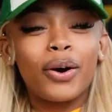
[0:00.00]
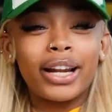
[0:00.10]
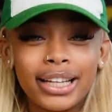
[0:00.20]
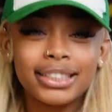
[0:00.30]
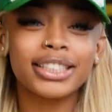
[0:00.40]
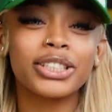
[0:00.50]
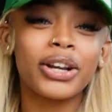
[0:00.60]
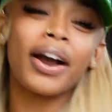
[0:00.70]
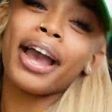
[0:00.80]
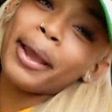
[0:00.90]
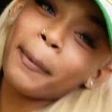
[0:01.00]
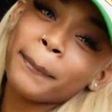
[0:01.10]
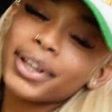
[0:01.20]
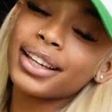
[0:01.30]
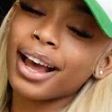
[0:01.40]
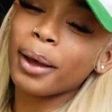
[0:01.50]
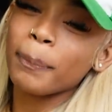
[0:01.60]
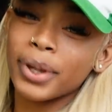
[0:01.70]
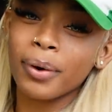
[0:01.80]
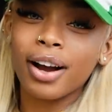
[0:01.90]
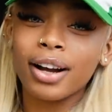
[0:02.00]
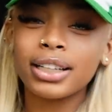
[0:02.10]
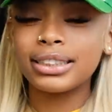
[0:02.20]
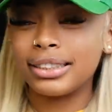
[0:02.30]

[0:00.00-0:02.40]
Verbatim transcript: know what it is. It's your girl A i Y R